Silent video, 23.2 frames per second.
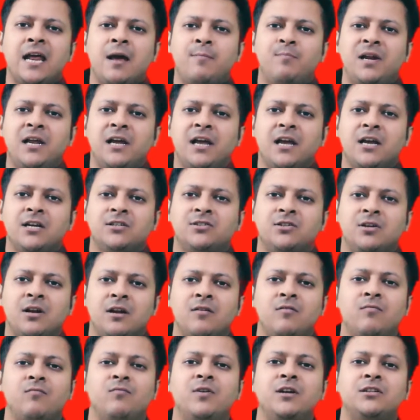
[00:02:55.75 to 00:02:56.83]

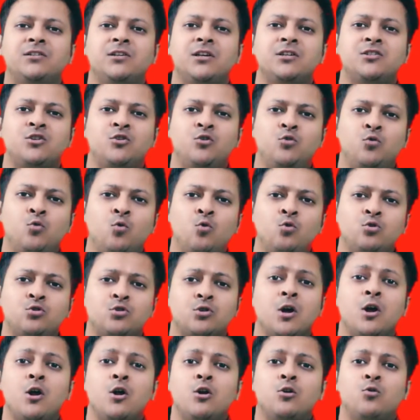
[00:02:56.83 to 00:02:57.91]
application which is used